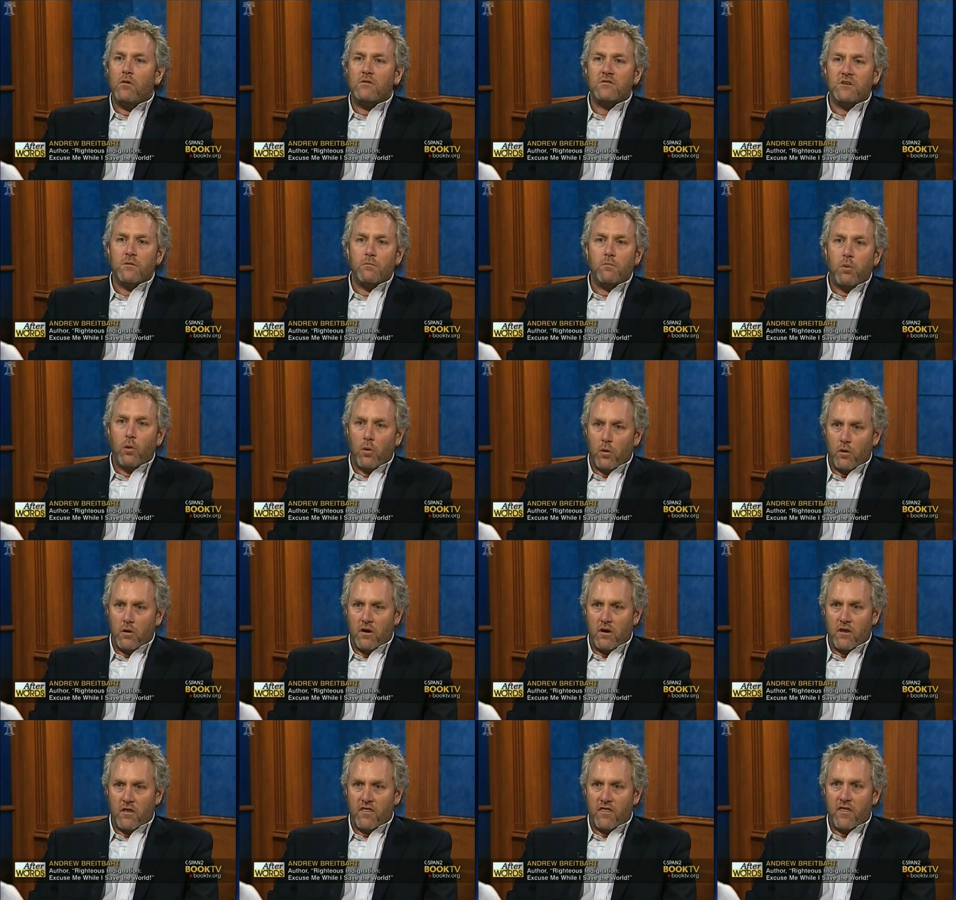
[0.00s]
most
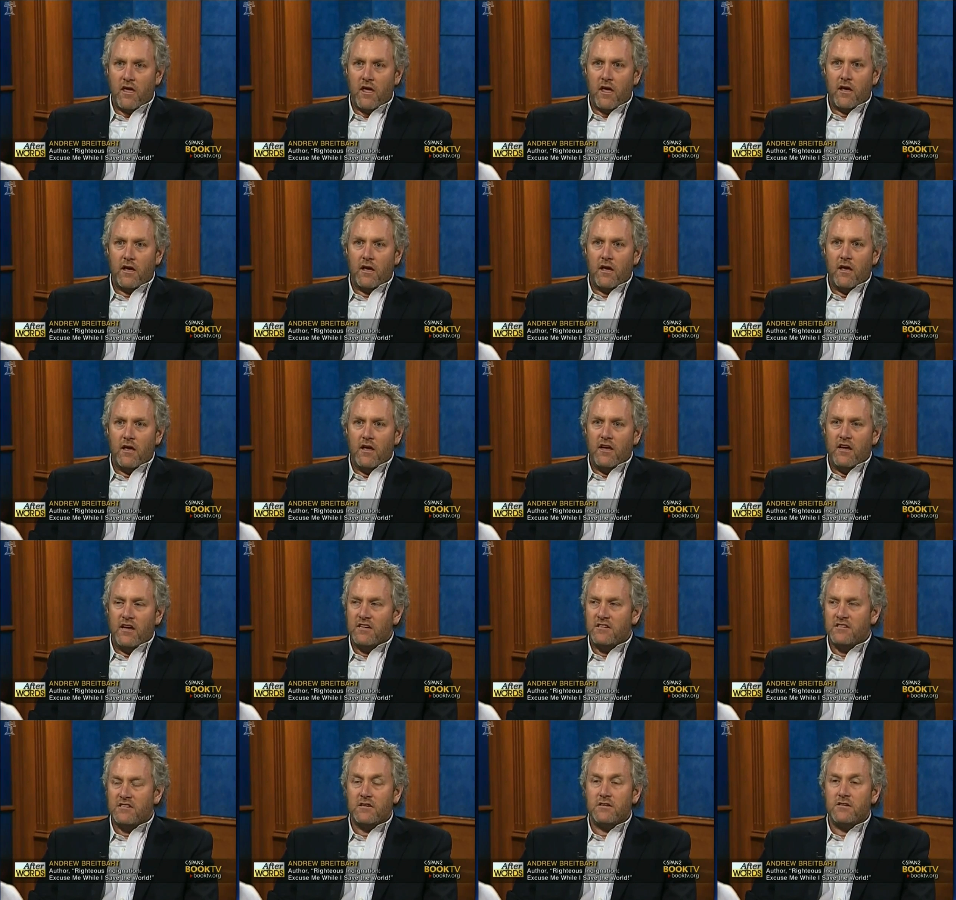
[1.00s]
important thing,
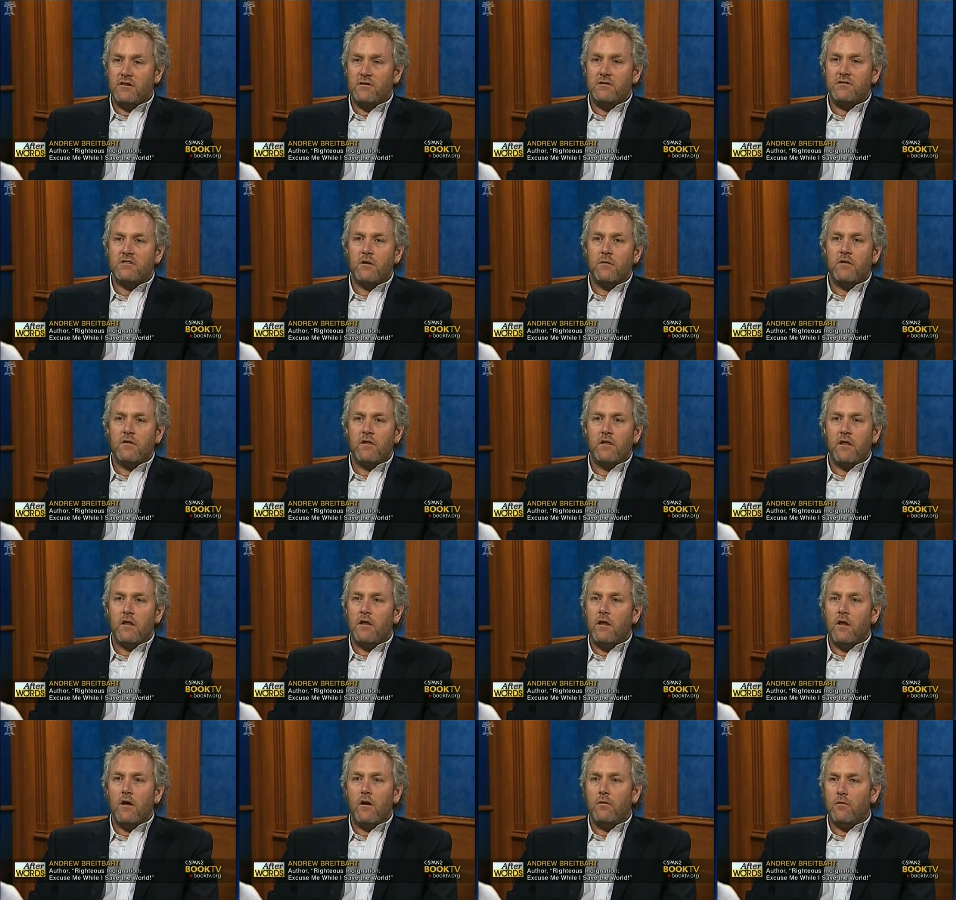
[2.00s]
is to do
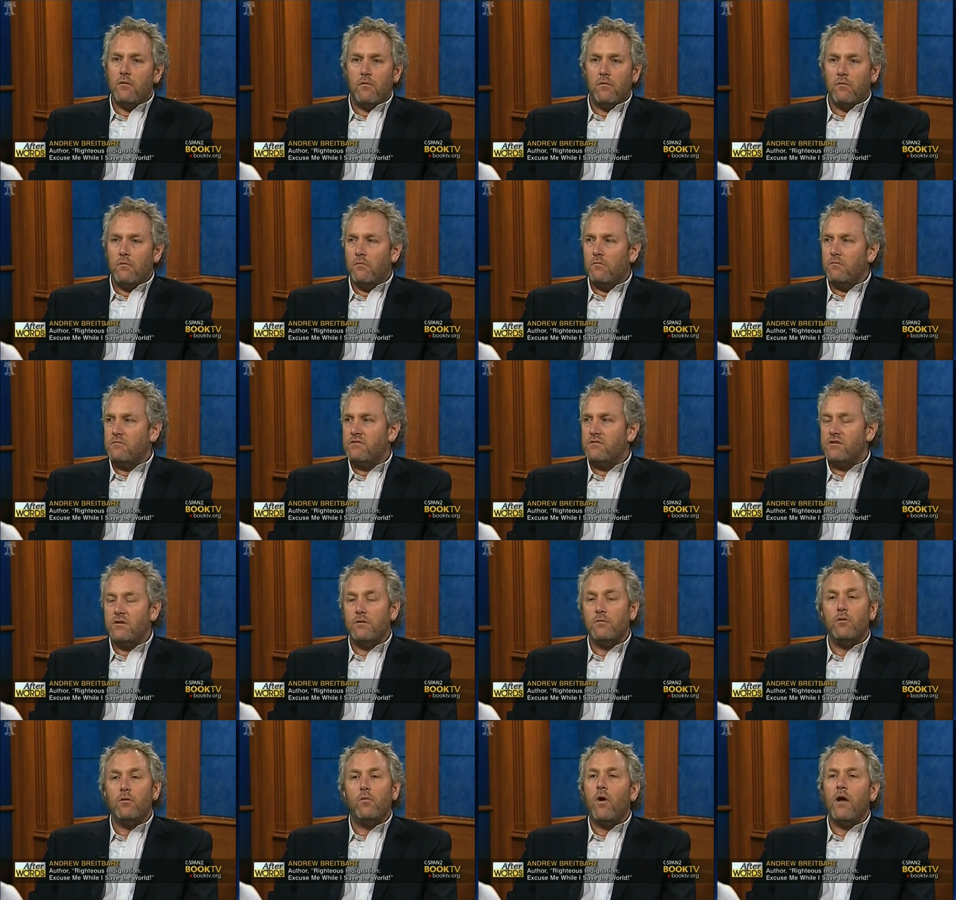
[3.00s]
something that no
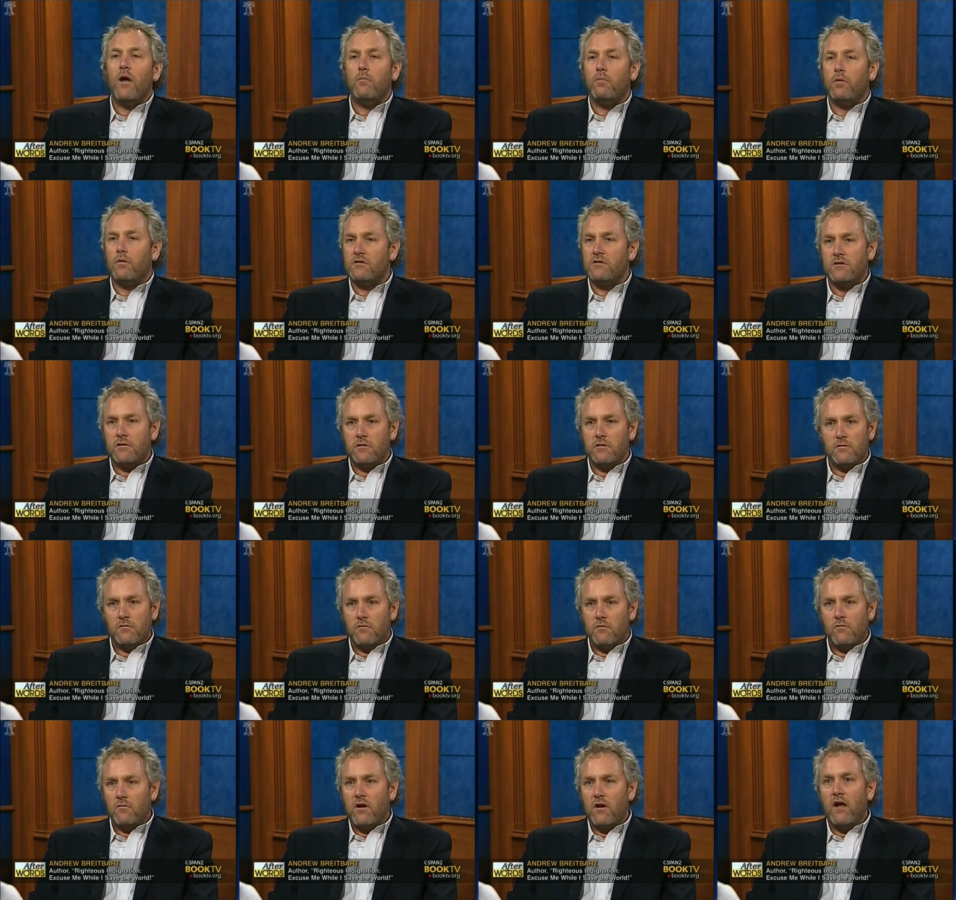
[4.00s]
stupid white
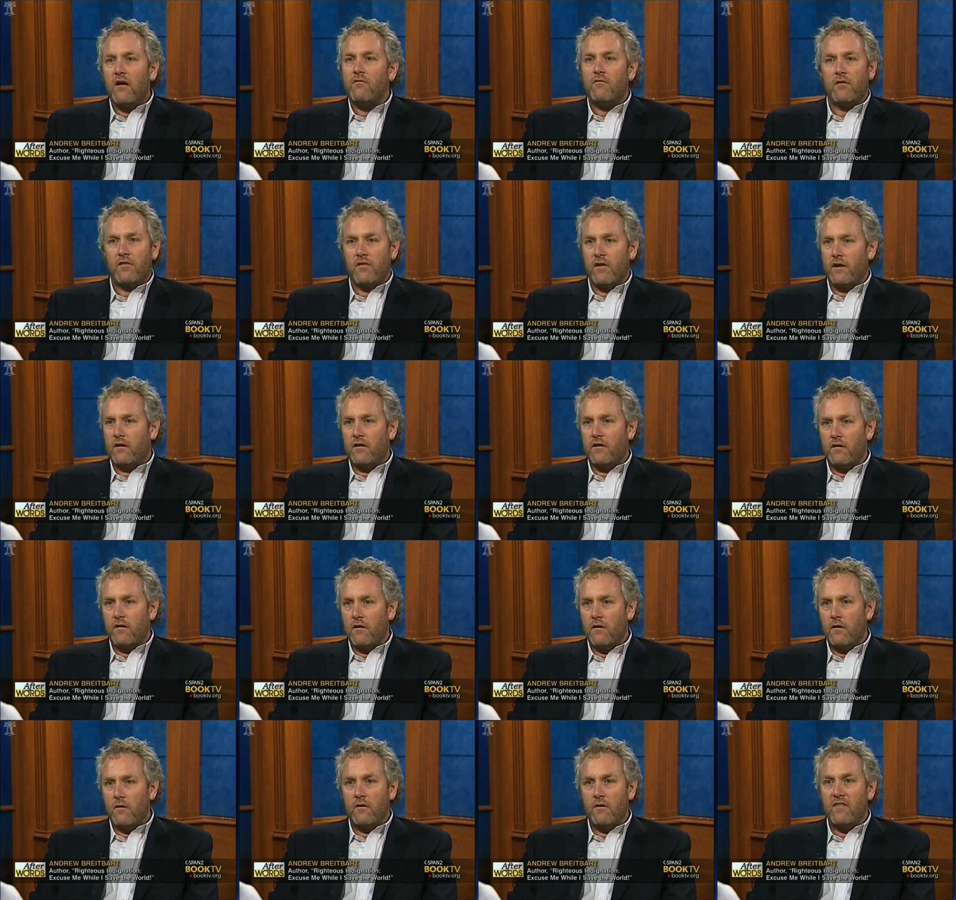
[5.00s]
person would ever think
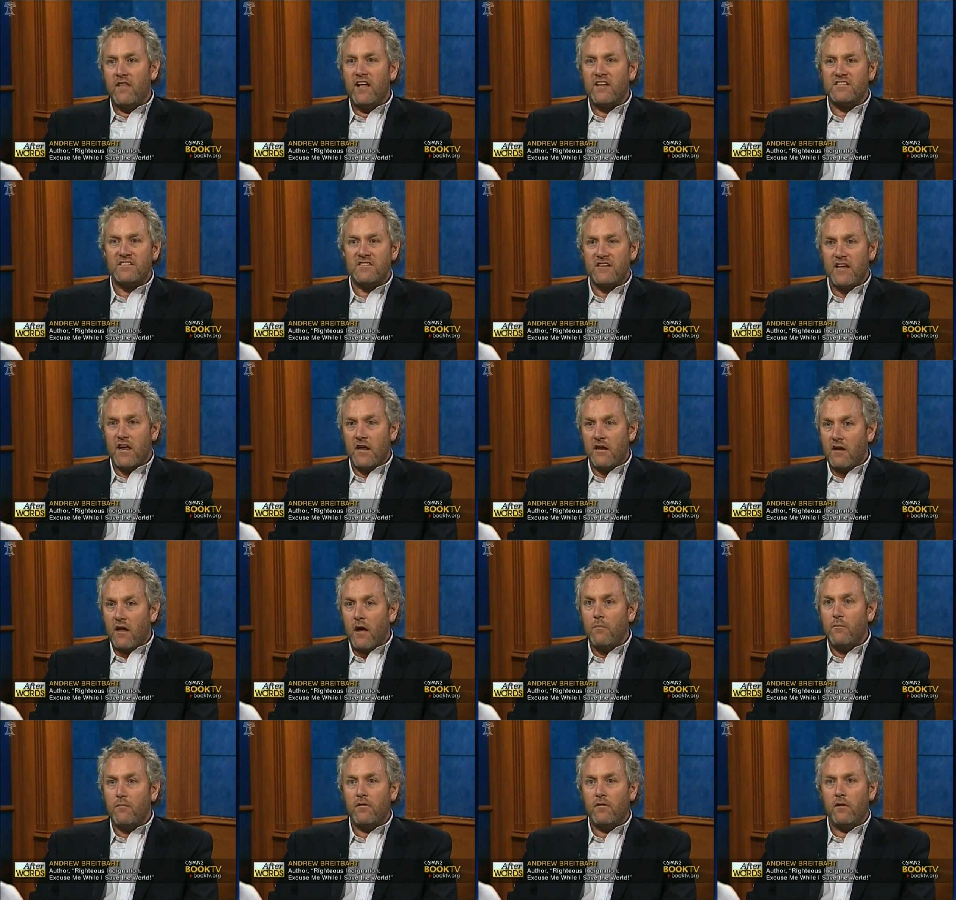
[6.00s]
to do, and that's
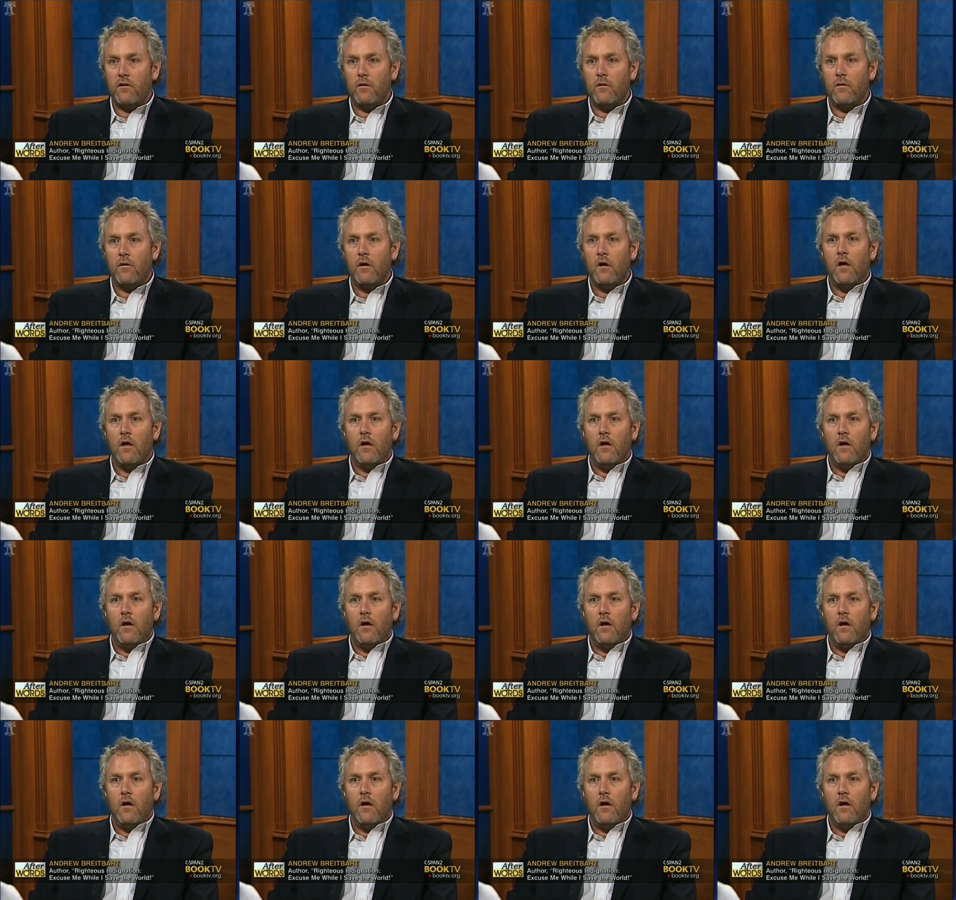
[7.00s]
stand up to